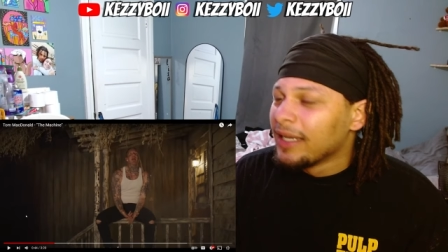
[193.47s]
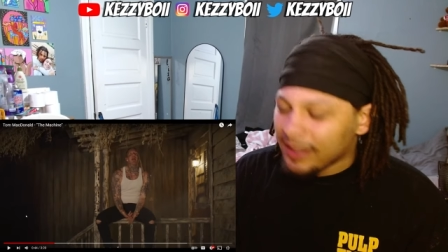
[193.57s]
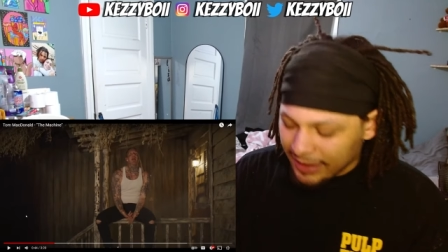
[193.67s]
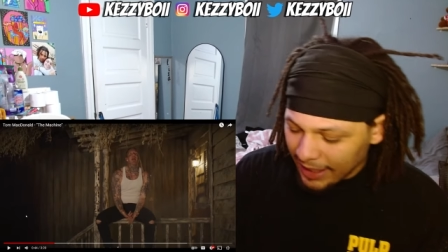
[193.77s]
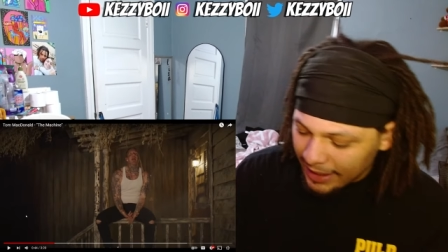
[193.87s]

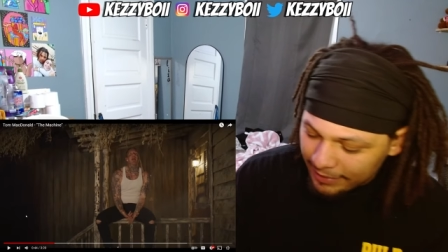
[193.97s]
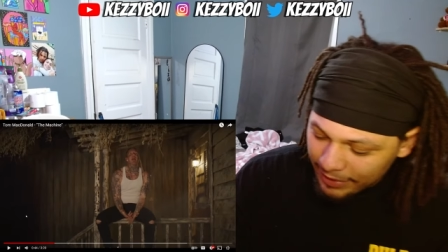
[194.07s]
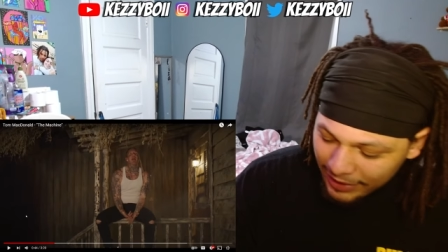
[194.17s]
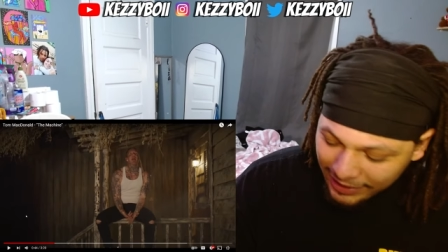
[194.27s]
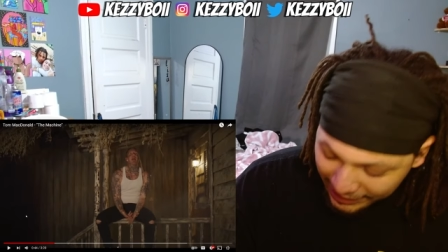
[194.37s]
Damn, bro.
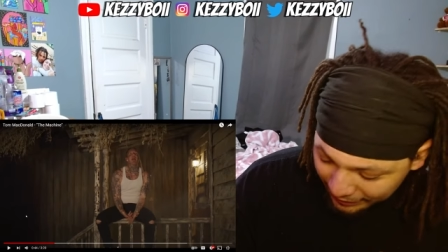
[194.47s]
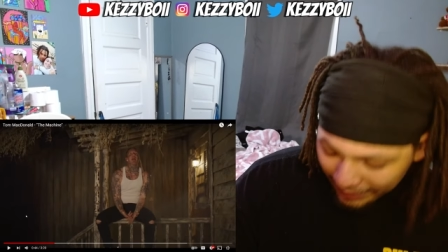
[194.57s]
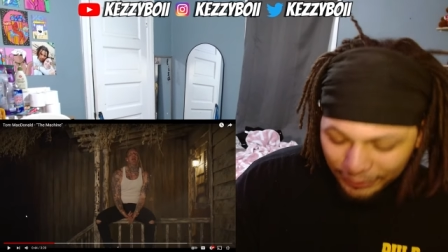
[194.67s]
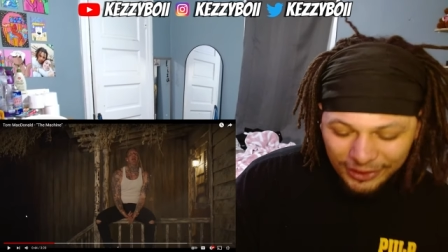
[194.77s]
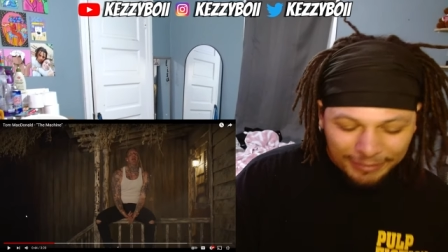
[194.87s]
Instagram
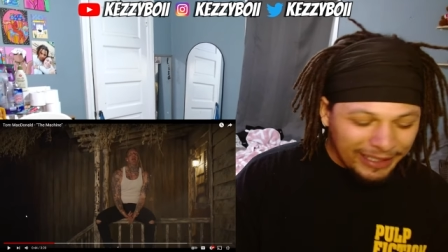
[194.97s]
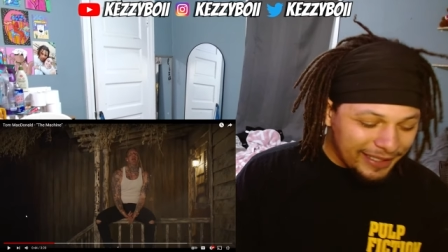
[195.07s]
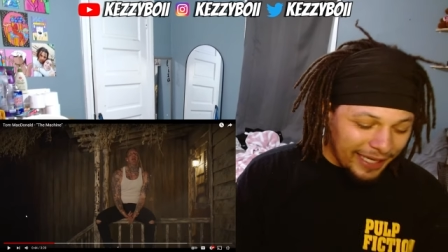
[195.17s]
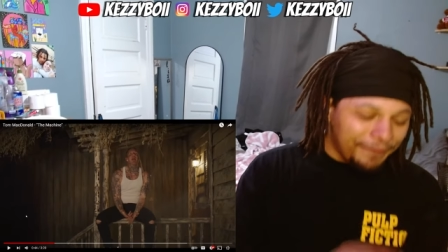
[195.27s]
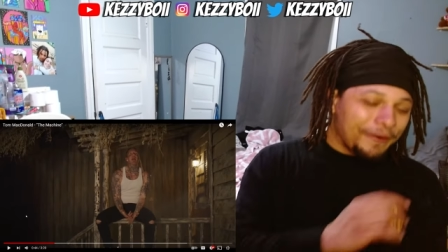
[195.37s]
used to be
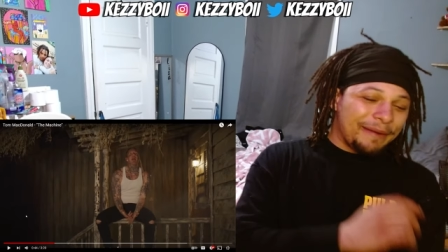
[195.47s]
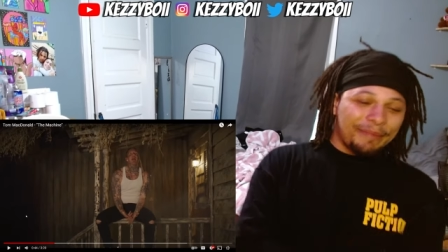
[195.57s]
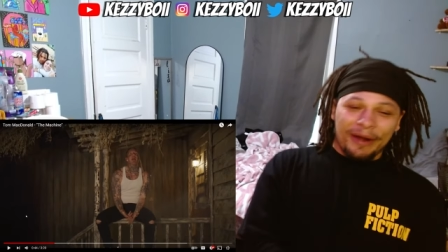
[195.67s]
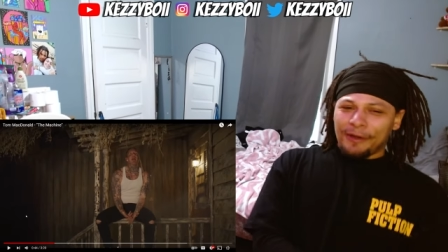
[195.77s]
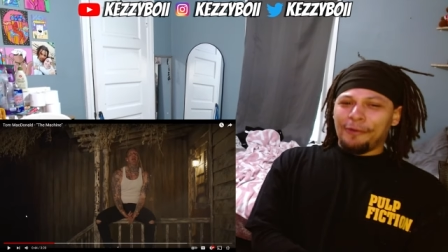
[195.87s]
different,
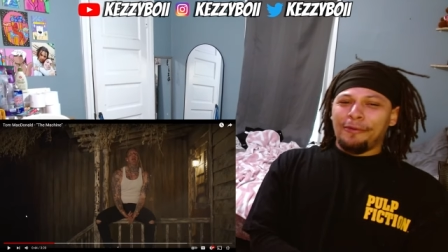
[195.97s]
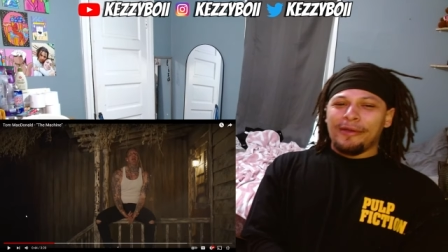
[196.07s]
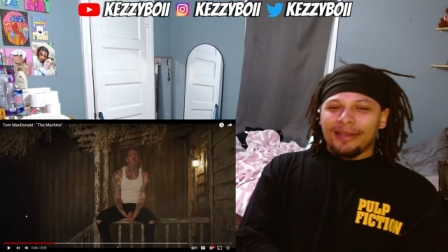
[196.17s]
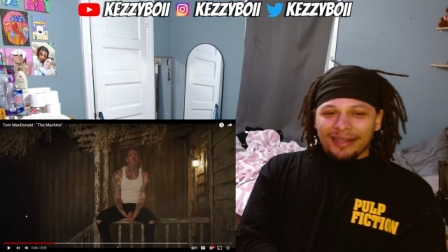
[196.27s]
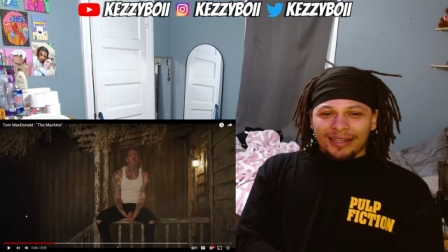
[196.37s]
bro.
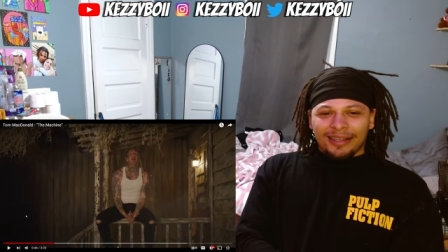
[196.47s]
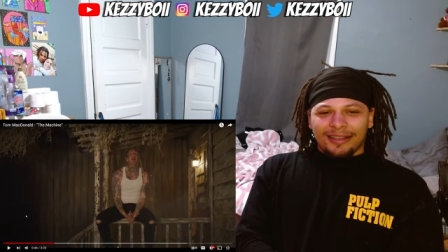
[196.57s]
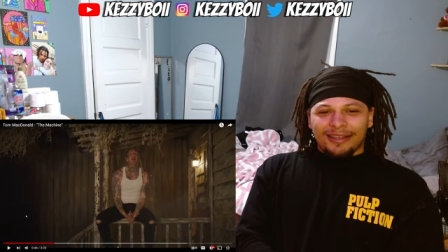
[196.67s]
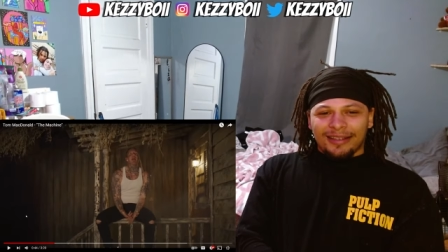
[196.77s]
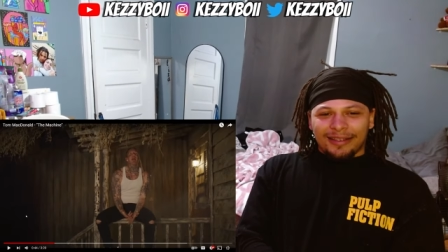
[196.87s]

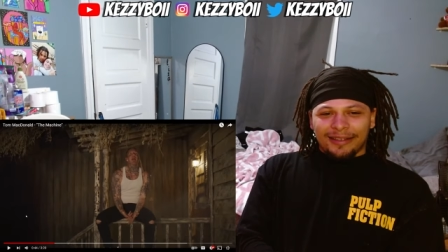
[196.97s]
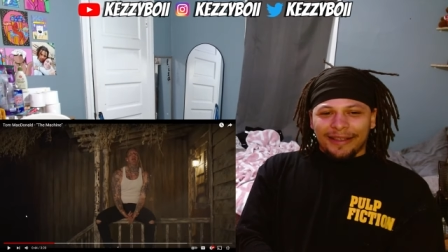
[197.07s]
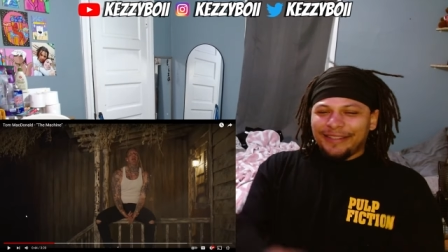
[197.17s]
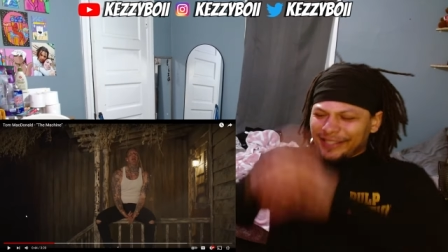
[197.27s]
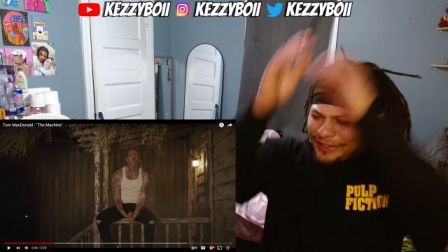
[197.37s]

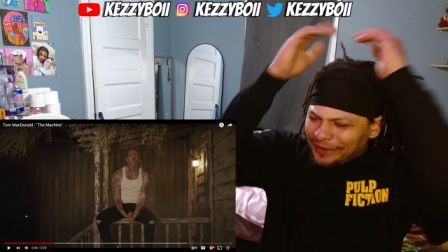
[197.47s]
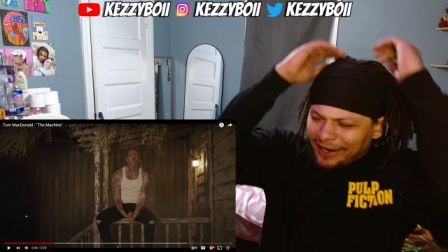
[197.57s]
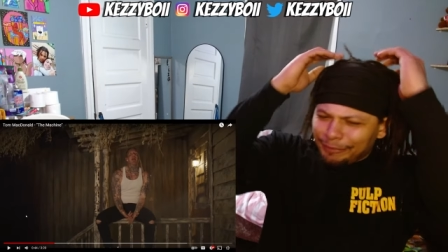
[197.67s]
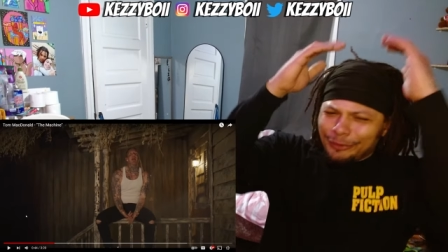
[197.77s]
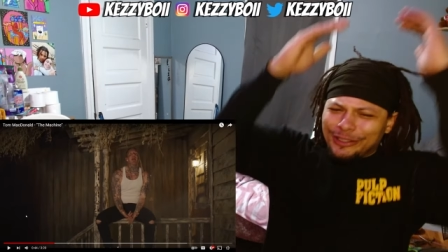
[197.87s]

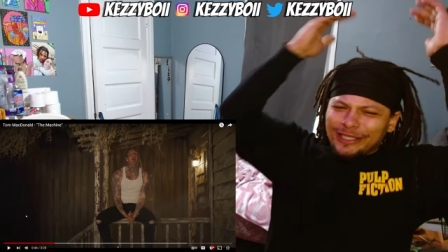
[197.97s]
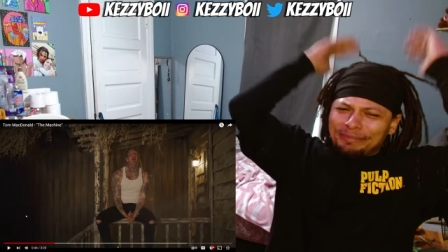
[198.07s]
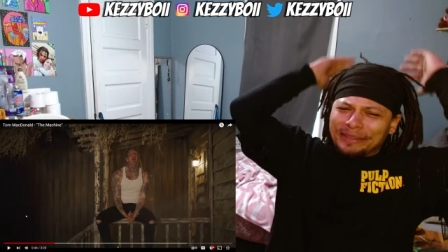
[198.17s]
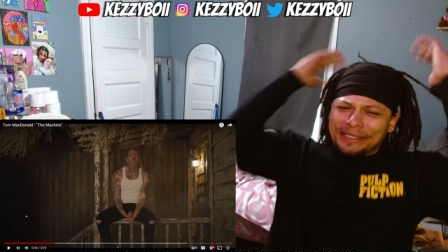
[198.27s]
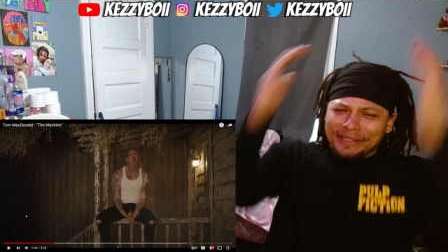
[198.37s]
Instagram used to
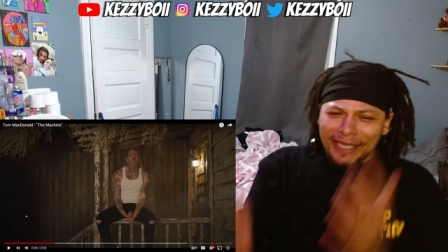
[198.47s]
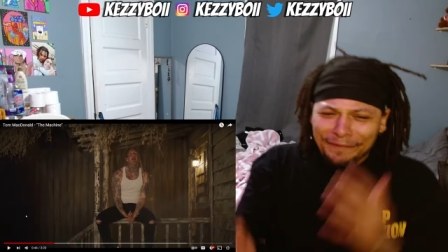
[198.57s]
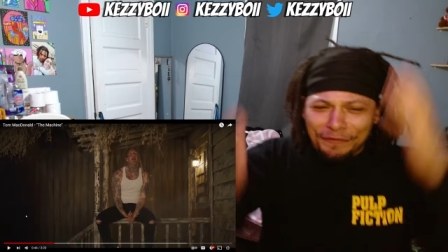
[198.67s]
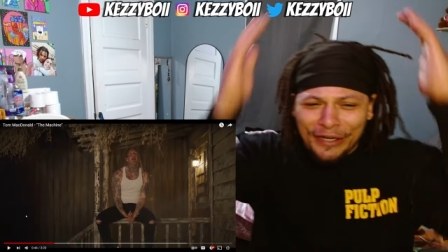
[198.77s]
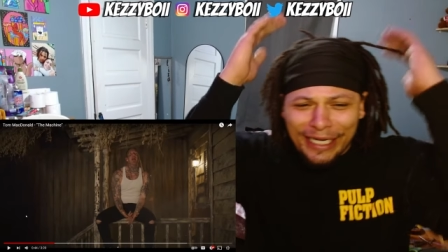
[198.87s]
be
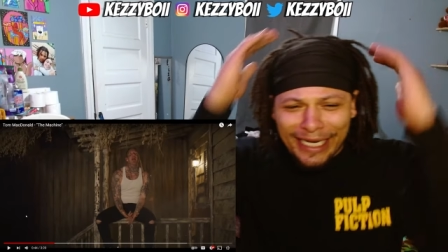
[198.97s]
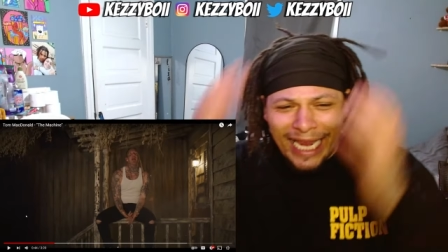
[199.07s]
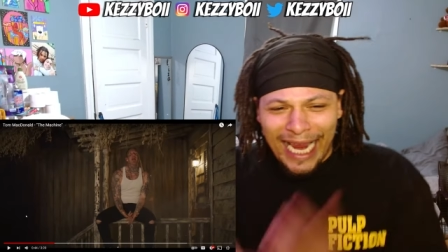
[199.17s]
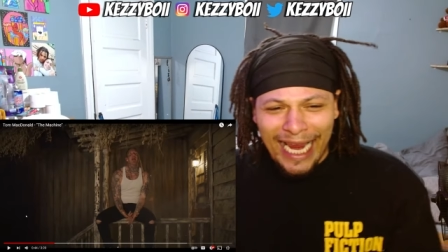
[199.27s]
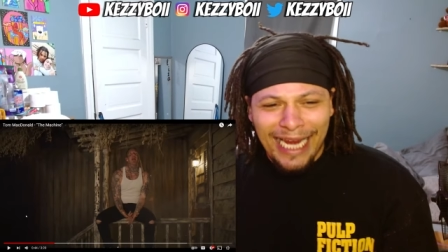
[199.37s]
different,
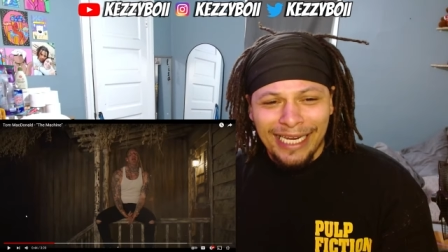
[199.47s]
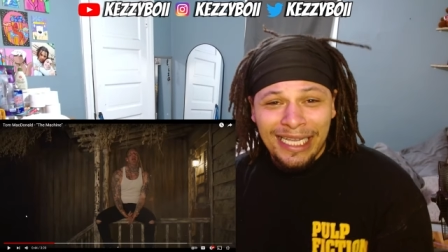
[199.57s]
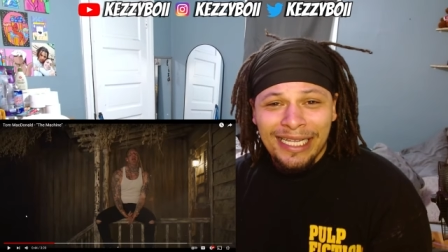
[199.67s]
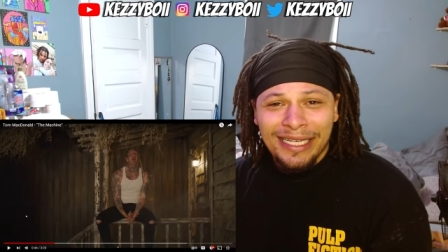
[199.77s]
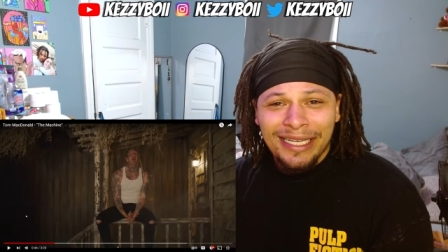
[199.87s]
gang.
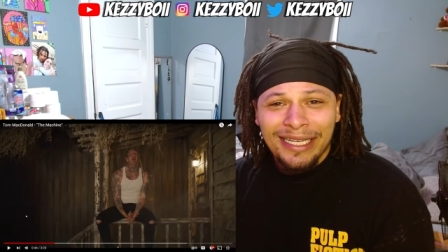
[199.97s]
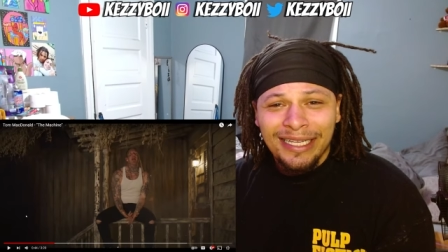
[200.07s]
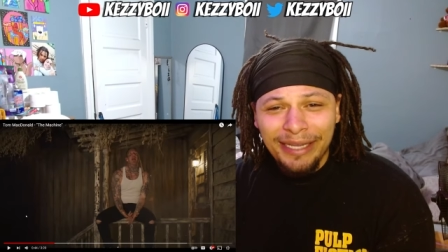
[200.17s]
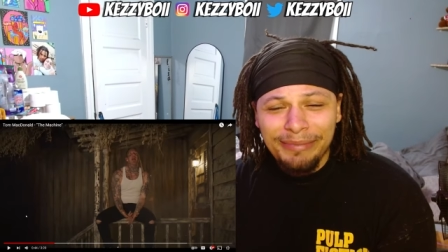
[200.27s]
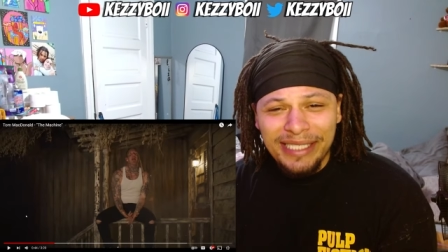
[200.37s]
You know
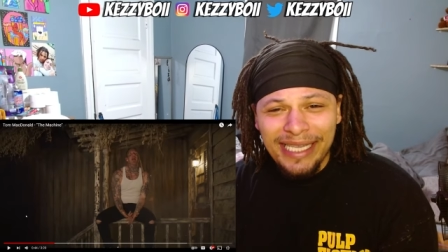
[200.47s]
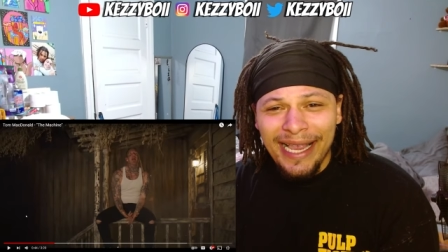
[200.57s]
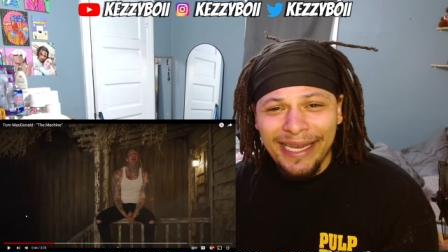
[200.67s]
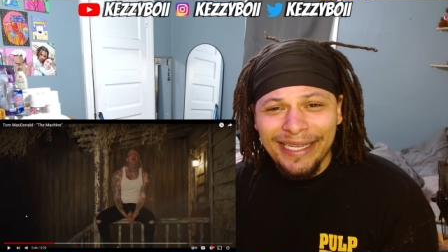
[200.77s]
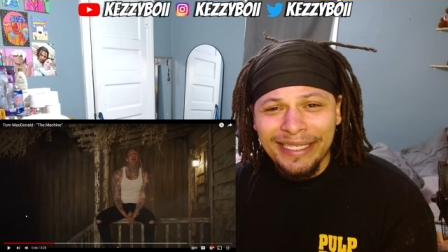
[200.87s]
what I'm
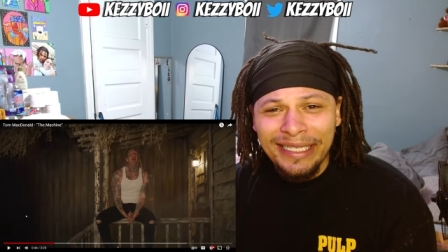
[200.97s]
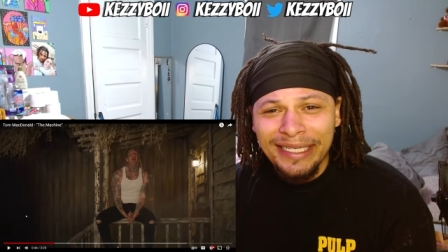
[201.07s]
saying?